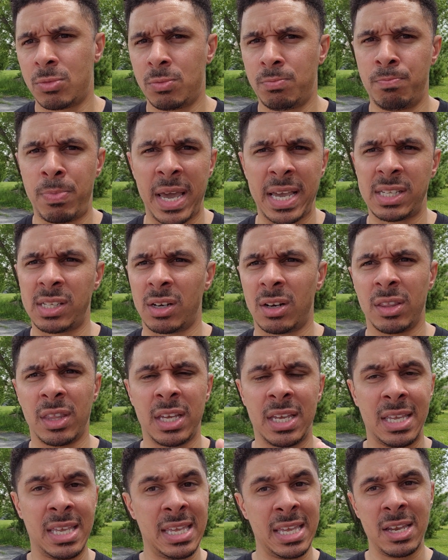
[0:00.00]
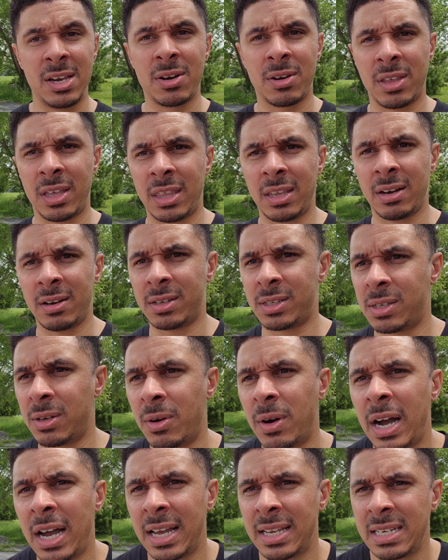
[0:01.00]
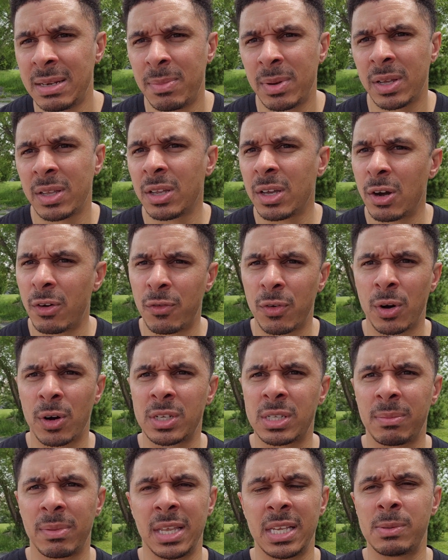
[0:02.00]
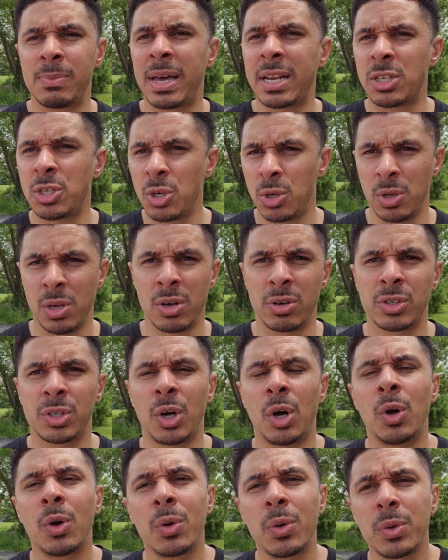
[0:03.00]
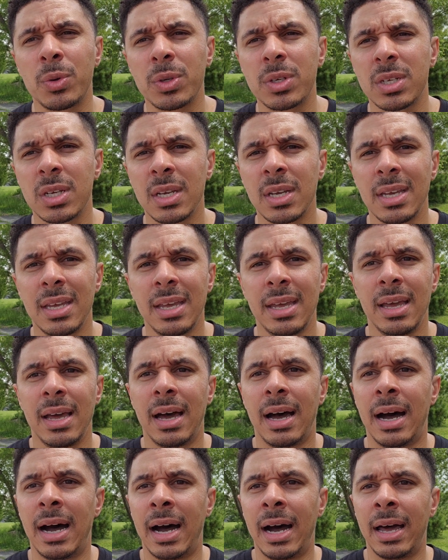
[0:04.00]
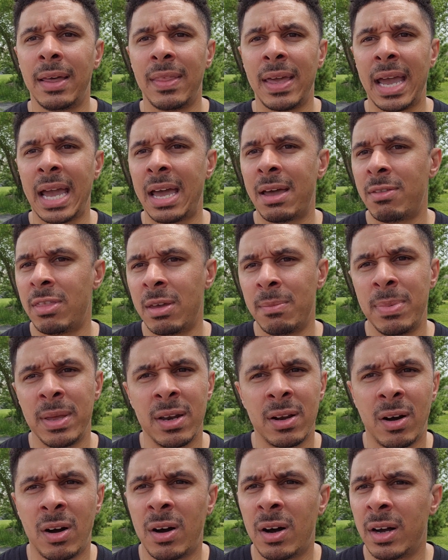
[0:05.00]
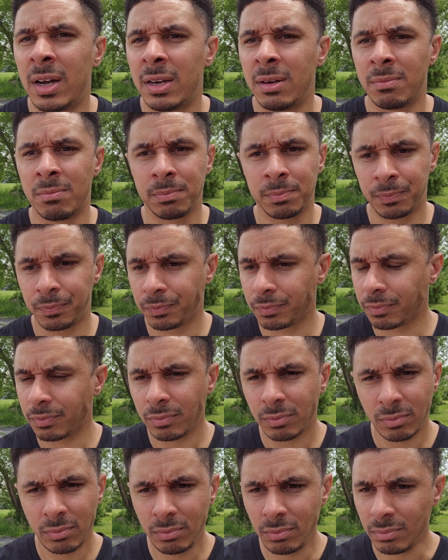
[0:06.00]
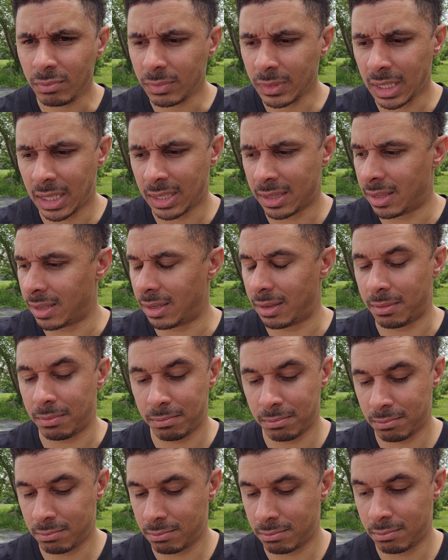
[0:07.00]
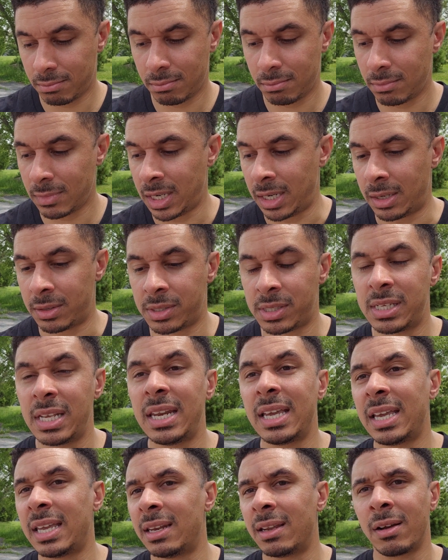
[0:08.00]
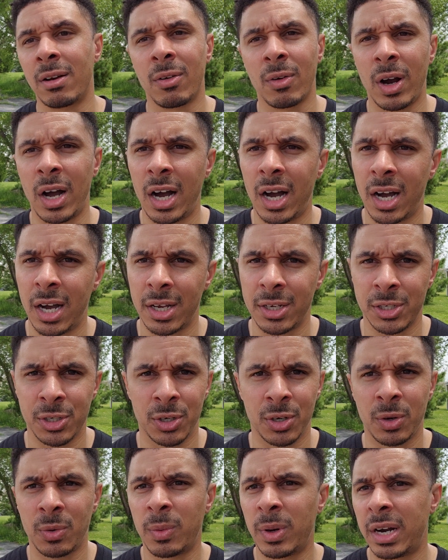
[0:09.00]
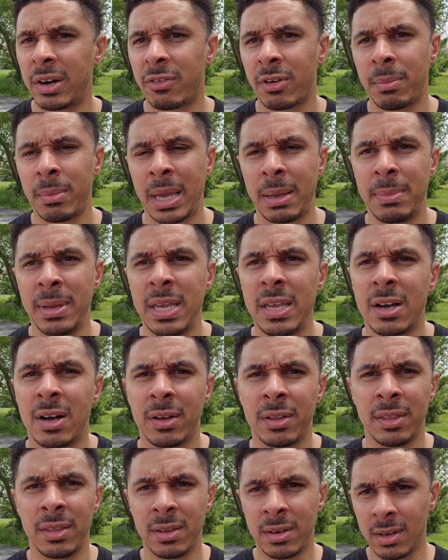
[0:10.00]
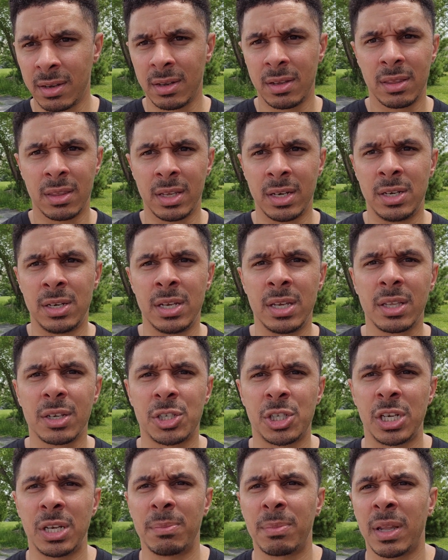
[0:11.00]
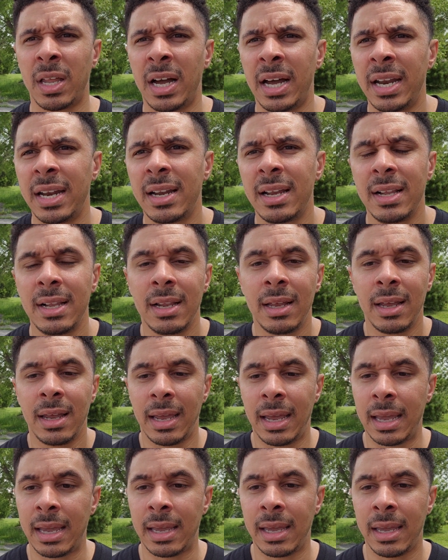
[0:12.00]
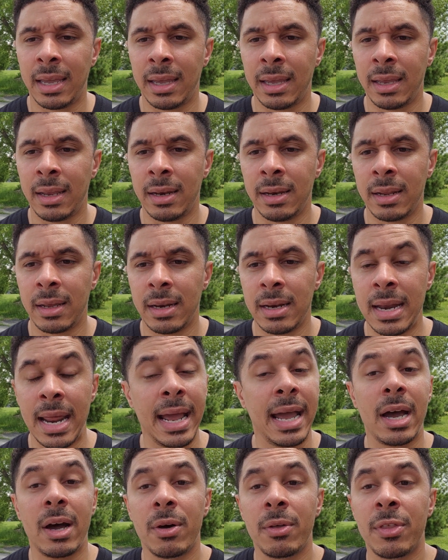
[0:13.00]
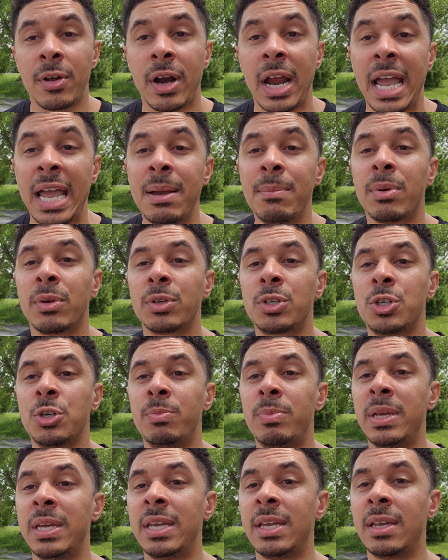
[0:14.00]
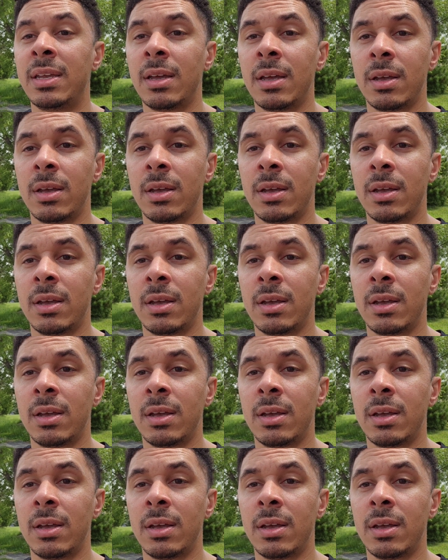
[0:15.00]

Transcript: based on the year that they're. So I typically go for something that's about 2 years old. They've been on the, sitting in a garage or whatever it may be on the dealership lot, and now they're able to be